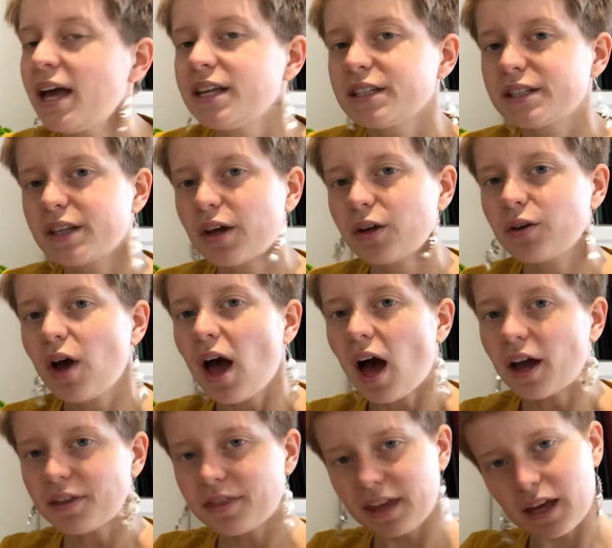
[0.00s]
So
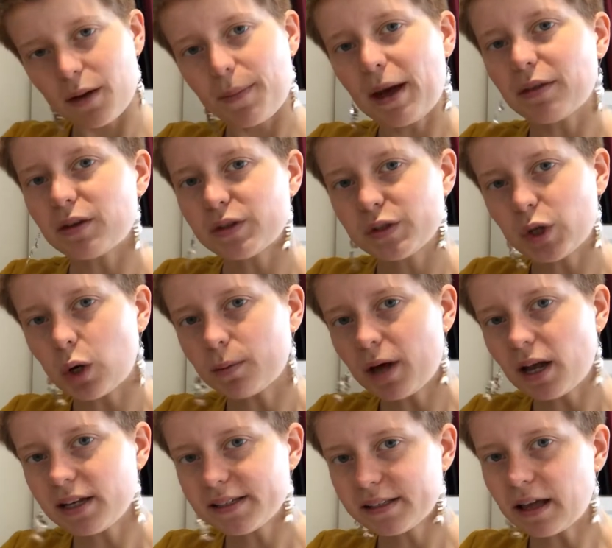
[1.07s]
I think about those top
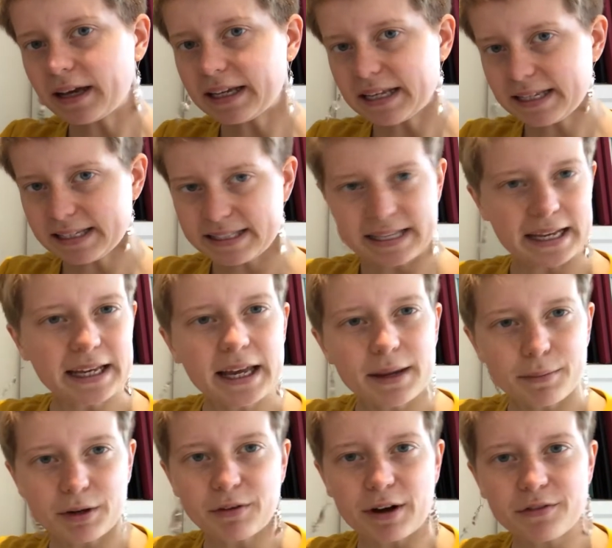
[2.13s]
colors that I can see in
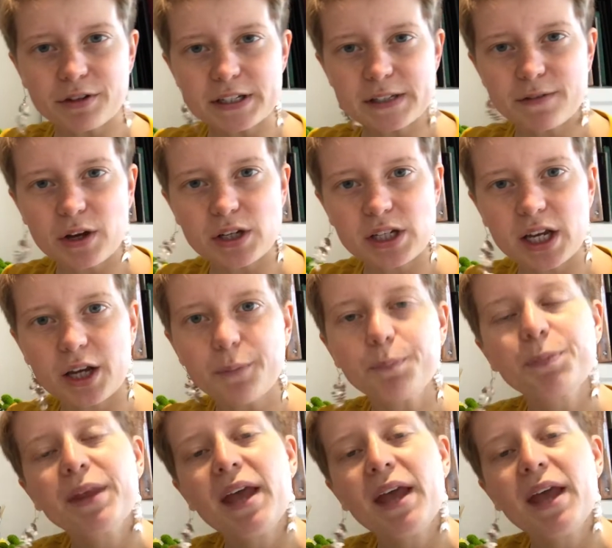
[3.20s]
my reference photo,